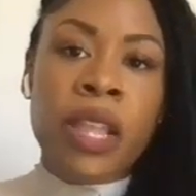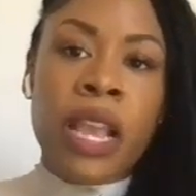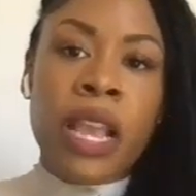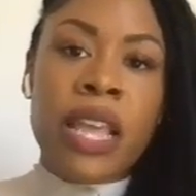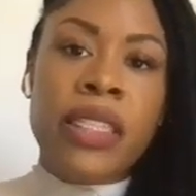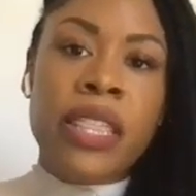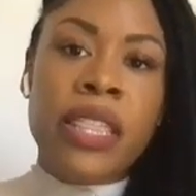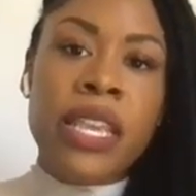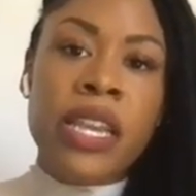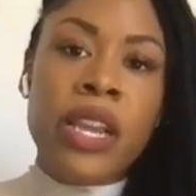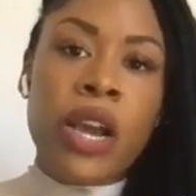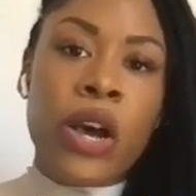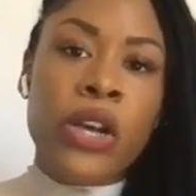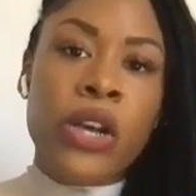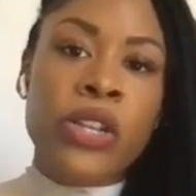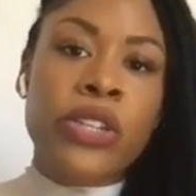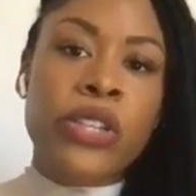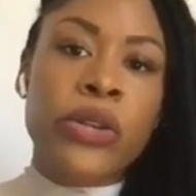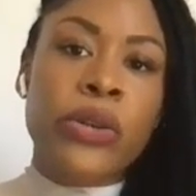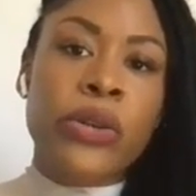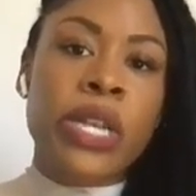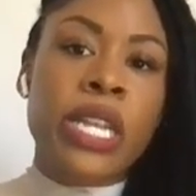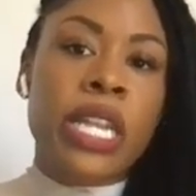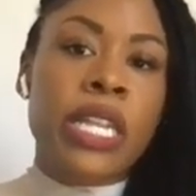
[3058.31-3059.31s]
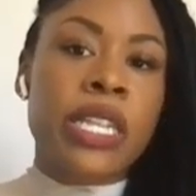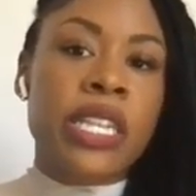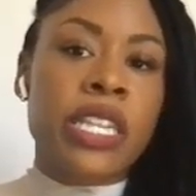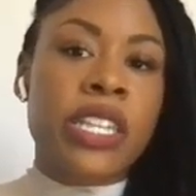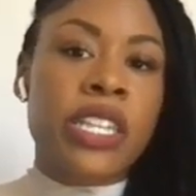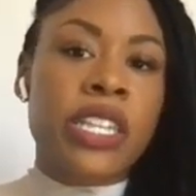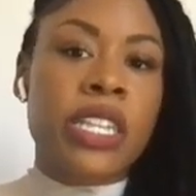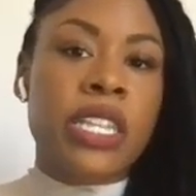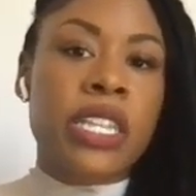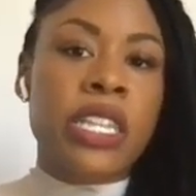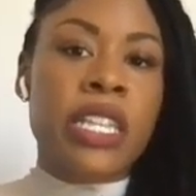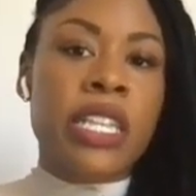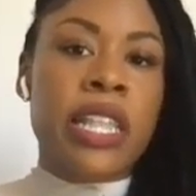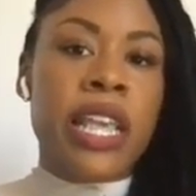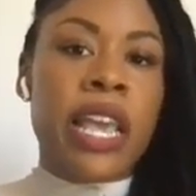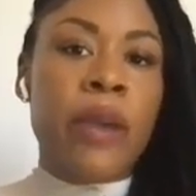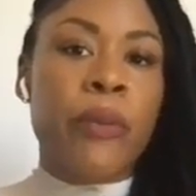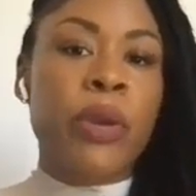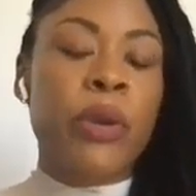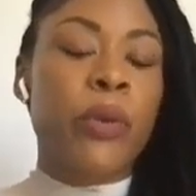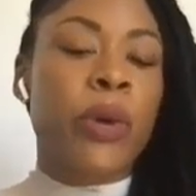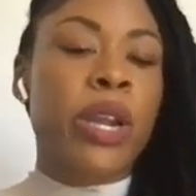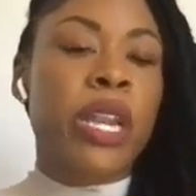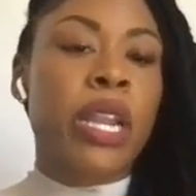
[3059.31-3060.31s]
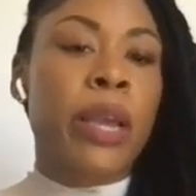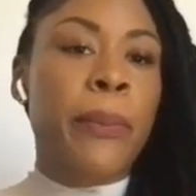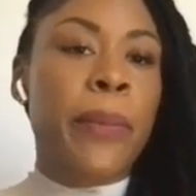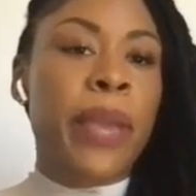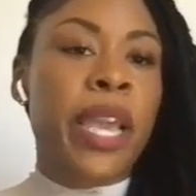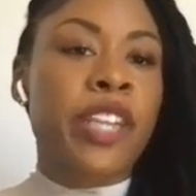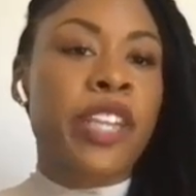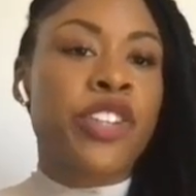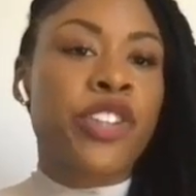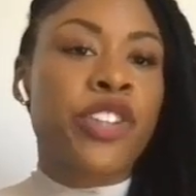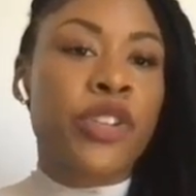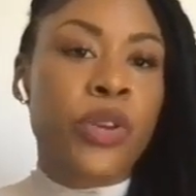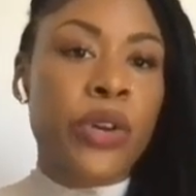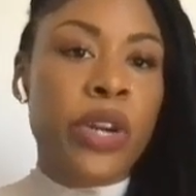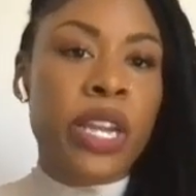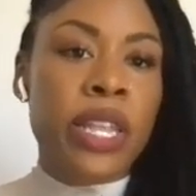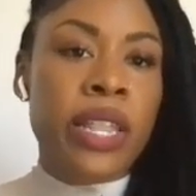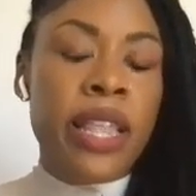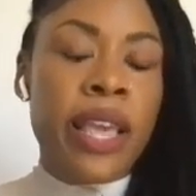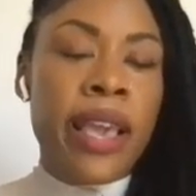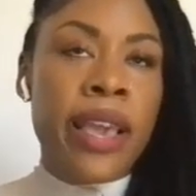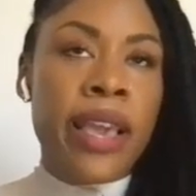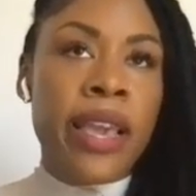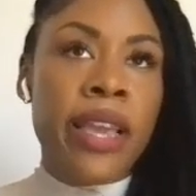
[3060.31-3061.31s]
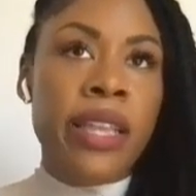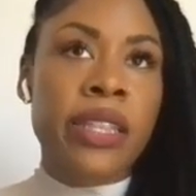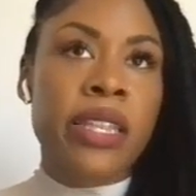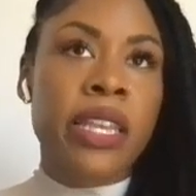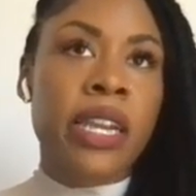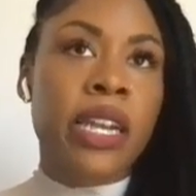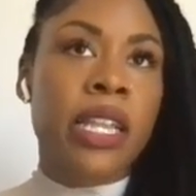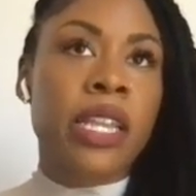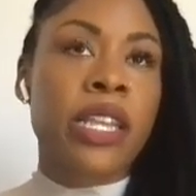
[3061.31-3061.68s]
I think also in addition to that, we want to make sure that